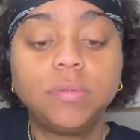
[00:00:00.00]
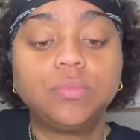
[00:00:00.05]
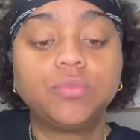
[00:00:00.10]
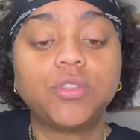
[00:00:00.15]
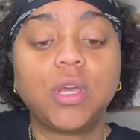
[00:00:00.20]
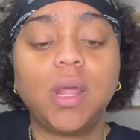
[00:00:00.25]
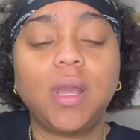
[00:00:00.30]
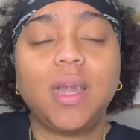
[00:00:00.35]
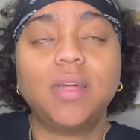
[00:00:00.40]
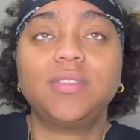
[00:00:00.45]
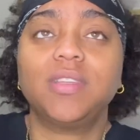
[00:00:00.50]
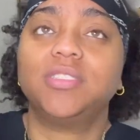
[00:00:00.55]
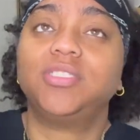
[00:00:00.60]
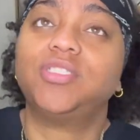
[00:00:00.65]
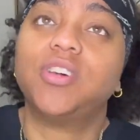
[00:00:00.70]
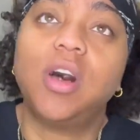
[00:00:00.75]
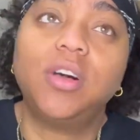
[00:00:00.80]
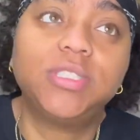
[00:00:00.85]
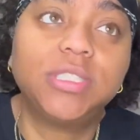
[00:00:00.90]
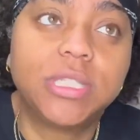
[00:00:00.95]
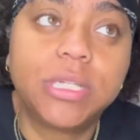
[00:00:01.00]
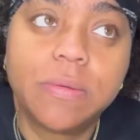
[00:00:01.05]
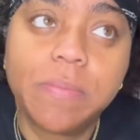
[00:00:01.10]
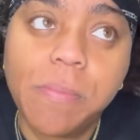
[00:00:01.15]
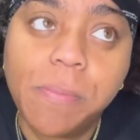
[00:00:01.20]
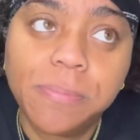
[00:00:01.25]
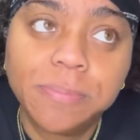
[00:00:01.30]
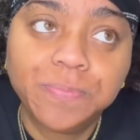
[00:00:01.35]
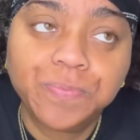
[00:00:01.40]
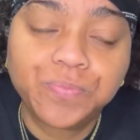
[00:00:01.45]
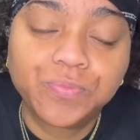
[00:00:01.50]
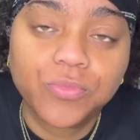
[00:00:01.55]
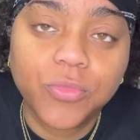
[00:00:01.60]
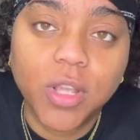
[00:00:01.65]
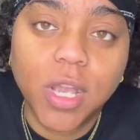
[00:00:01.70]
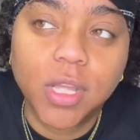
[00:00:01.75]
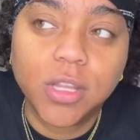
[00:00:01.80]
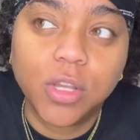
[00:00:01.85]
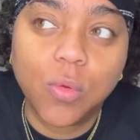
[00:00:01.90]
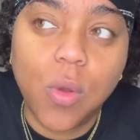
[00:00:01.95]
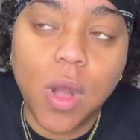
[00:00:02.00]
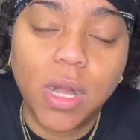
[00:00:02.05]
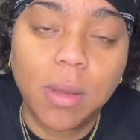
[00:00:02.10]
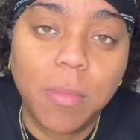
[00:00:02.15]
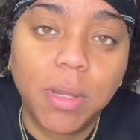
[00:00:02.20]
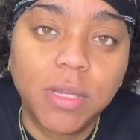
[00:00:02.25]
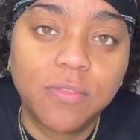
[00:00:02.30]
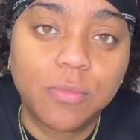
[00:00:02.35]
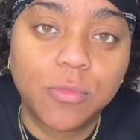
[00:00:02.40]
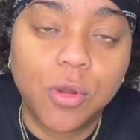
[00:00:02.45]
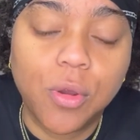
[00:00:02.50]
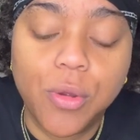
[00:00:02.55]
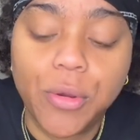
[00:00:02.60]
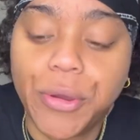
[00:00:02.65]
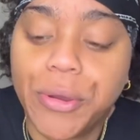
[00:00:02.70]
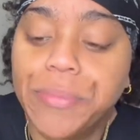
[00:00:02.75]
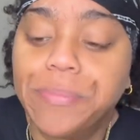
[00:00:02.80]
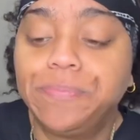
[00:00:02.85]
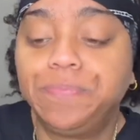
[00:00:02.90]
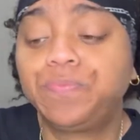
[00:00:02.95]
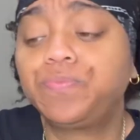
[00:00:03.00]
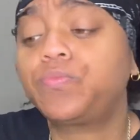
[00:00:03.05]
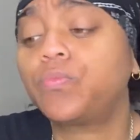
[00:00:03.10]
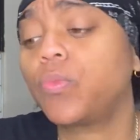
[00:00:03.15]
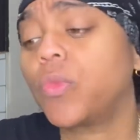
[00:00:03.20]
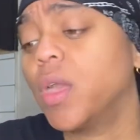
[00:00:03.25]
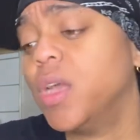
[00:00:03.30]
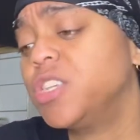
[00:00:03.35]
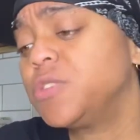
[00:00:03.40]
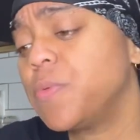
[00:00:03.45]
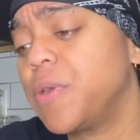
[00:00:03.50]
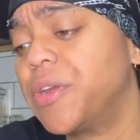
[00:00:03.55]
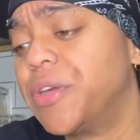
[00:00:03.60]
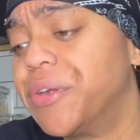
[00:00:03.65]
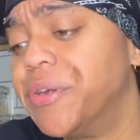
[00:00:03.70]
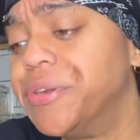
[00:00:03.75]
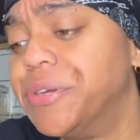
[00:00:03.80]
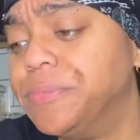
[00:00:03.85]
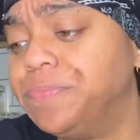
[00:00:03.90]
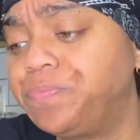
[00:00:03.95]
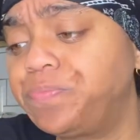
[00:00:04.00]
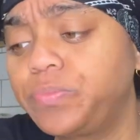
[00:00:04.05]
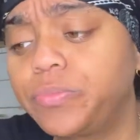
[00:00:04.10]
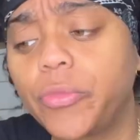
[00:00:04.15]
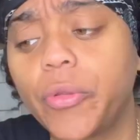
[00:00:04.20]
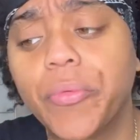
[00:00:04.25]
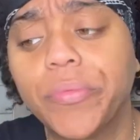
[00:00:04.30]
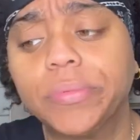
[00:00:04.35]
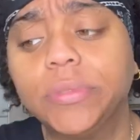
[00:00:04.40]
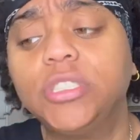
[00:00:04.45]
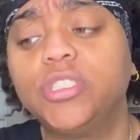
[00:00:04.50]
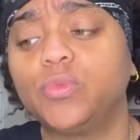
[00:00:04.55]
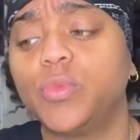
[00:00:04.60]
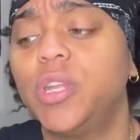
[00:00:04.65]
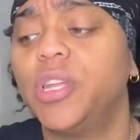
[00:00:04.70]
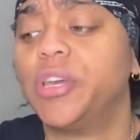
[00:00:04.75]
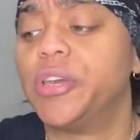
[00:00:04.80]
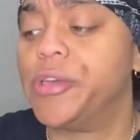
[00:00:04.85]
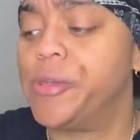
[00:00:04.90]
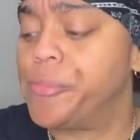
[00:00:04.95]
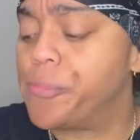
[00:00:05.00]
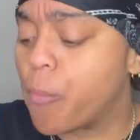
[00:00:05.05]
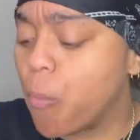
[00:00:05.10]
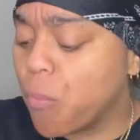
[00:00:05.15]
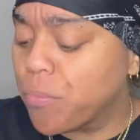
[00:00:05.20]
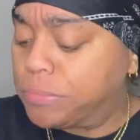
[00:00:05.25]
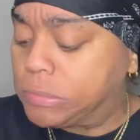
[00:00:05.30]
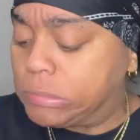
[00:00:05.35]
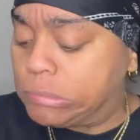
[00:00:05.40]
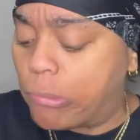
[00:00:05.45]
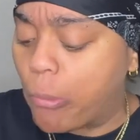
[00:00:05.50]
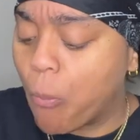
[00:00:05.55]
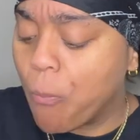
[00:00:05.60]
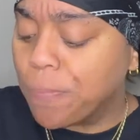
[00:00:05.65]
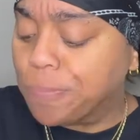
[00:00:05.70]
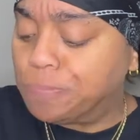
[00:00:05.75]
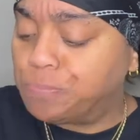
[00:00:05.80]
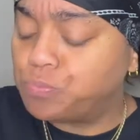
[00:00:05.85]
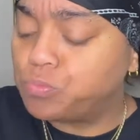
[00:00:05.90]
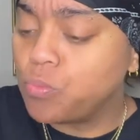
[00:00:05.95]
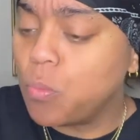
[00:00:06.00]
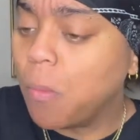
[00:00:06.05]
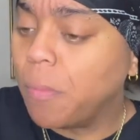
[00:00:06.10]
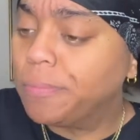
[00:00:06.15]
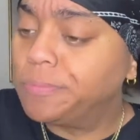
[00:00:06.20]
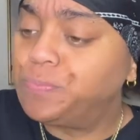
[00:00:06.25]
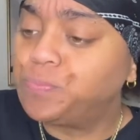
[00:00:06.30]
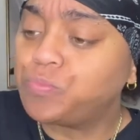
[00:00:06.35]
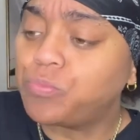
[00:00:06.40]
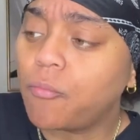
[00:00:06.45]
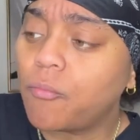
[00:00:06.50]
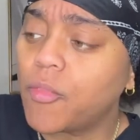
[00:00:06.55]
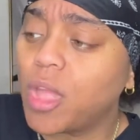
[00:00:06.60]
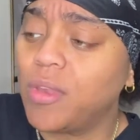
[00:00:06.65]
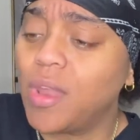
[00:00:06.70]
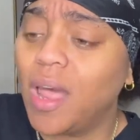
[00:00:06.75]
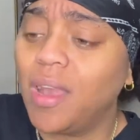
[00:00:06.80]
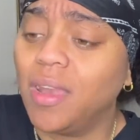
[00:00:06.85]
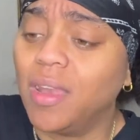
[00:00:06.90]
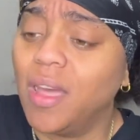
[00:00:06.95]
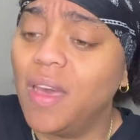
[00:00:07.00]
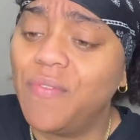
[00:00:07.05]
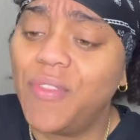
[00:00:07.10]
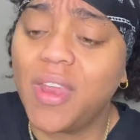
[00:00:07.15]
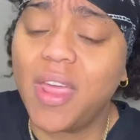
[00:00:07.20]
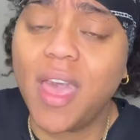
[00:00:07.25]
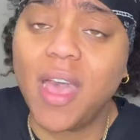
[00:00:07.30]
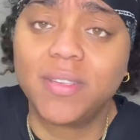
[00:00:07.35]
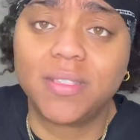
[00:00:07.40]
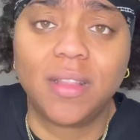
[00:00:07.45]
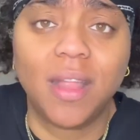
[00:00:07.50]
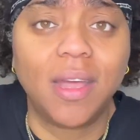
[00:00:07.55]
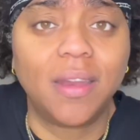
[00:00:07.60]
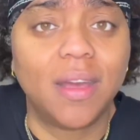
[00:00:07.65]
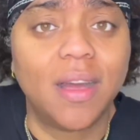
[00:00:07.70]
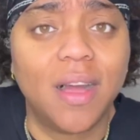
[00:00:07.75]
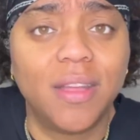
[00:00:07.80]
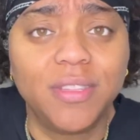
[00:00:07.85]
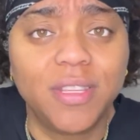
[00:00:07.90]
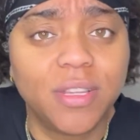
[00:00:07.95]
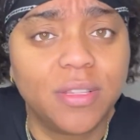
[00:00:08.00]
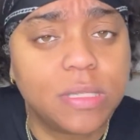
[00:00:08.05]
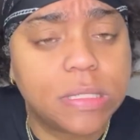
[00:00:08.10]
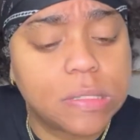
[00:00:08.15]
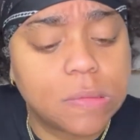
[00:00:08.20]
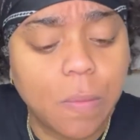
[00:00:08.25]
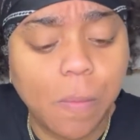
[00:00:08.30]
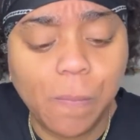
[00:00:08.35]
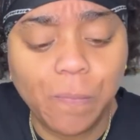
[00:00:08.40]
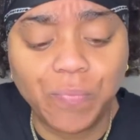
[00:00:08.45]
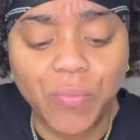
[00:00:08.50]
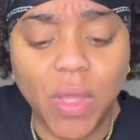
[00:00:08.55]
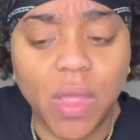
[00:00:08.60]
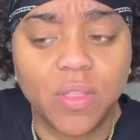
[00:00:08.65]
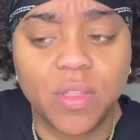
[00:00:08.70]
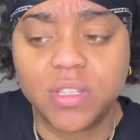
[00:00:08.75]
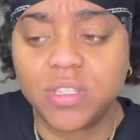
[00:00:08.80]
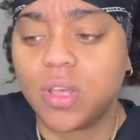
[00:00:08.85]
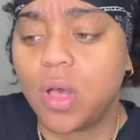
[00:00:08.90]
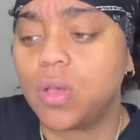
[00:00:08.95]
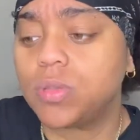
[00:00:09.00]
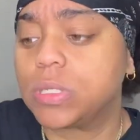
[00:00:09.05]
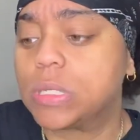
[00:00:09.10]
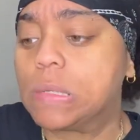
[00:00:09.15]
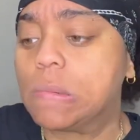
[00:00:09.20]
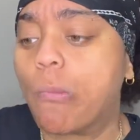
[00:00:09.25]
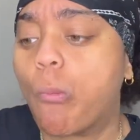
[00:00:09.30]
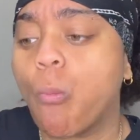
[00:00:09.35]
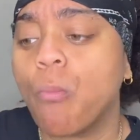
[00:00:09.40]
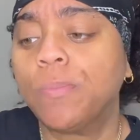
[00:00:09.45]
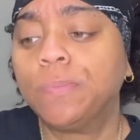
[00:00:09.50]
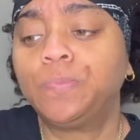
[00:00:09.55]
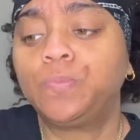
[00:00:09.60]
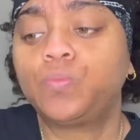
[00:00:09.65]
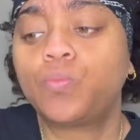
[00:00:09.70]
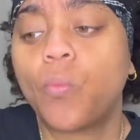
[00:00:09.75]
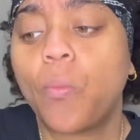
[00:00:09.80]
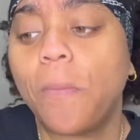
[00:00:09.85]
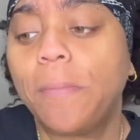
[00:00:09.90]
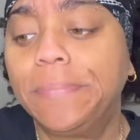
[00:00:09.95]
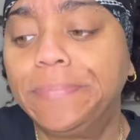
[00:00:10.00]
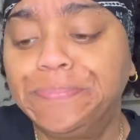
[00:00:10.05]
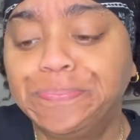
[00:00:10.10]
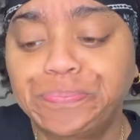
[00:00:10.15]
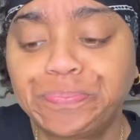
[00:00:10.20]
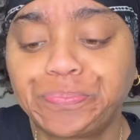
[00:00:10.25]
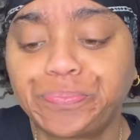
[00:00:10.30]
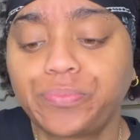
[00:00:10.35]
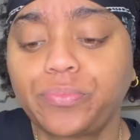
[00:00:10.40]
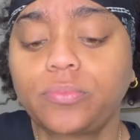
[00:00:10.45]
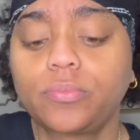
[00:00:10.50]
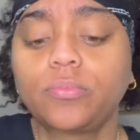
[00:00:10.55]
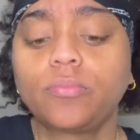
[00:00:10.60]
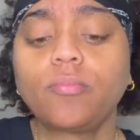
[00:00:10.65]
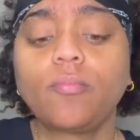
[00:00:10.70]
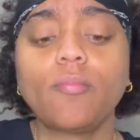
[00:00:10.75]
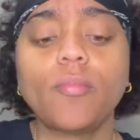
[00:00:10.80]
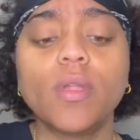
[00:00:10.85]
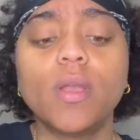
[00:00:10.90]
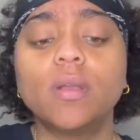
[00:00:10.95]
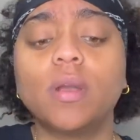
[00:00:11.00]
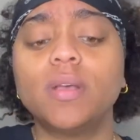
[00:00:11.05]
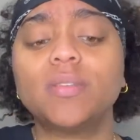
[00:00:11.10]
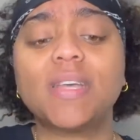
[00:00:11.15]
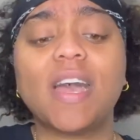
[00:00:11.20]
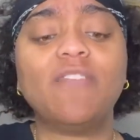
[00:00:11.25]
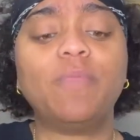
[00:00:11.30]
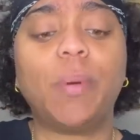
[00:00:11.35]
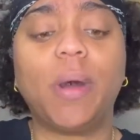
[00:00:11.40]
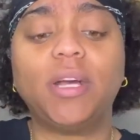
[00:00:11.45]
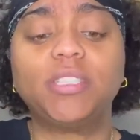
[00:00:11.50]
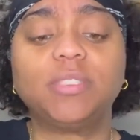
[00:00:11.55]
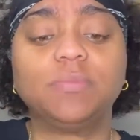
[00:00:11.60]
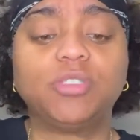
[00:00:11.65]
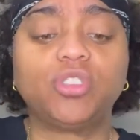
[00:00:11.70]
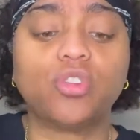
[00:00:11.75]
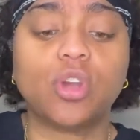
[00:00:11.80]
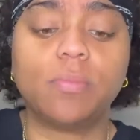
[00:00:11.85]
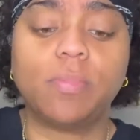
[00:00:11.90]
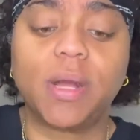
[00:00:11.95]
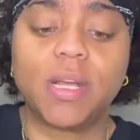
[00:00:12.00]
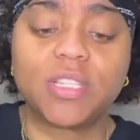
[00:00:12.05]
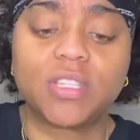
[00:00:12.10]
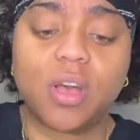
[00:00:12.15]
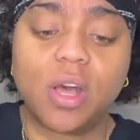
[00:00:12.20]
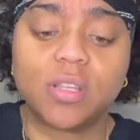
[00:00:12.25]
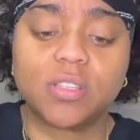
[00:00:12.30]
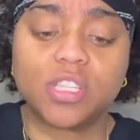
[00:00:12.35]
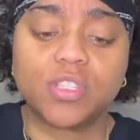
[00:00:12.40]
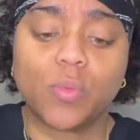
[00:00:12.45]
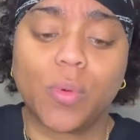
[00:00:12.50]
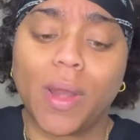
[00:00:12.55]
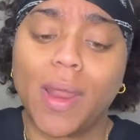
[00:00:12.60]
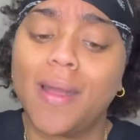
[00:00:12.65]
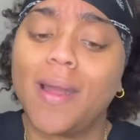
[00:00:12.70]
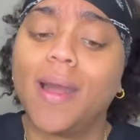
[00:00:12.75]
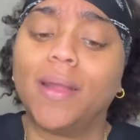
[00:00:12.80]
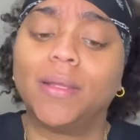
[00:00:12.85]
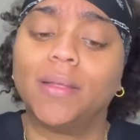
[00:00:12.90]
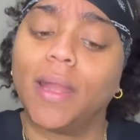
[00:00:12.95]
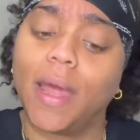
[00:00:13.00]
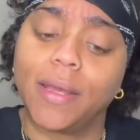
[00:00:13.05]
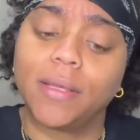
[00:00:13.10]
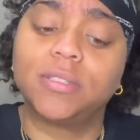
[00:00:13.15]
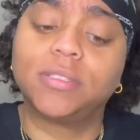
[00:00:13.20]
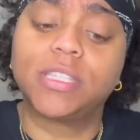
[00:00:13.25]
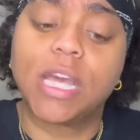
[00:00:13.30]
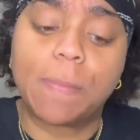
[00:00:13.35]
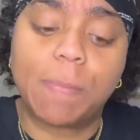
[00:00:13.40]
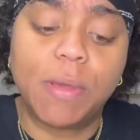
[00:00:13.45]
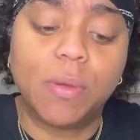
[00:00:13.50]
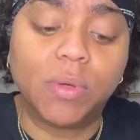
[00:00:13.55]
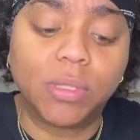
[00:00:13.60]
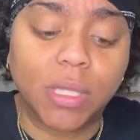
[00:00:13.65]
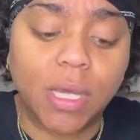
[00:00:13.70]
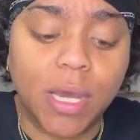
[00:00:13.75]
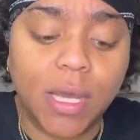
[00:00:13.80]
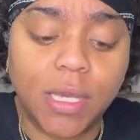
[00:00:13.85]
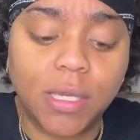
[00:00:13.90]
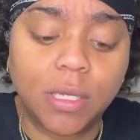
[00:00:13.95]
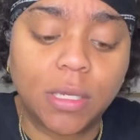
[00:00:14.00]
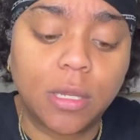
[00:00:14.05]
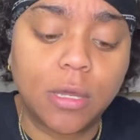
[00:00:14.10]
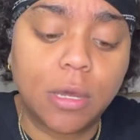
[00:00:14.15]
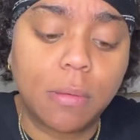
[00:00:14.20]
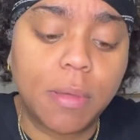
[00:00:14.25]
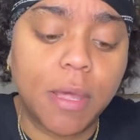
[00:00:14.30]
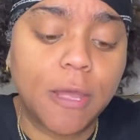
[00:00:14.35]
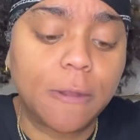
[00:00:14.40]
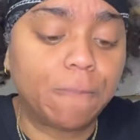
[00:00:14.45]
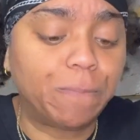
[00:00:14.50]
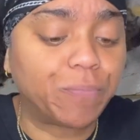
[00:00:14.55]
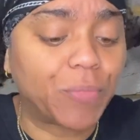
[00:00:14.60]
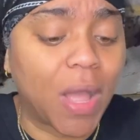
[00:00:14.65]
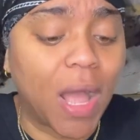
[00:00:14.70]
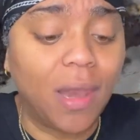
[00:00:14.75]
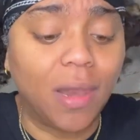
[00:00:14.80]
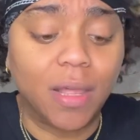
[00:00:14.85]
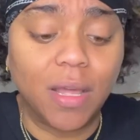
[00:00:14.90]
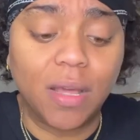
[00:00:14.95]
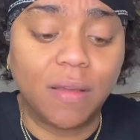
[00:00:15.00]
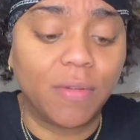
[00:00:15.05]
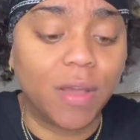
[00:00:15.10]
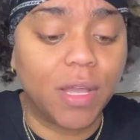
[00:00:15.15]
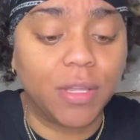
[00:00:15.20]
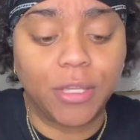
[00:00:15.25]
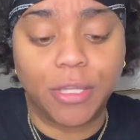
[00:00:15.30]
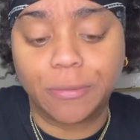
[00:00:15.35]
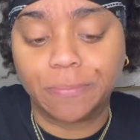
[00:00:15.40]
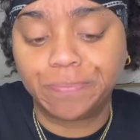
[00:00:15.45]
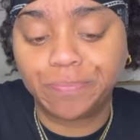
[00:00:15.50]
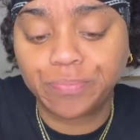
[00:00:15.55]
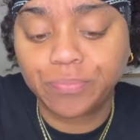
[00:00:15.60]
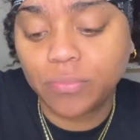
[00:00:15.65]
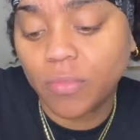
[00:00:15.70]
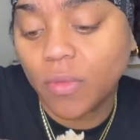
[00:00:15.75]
And I got the salsa and the guacamole from Kroger. It's pretty good. It's really good. And I love that it has a lot of onions and the salsa. Because I've bought some store-bought salsas where they kind of like skimpy with the onion a little bit. I love onion.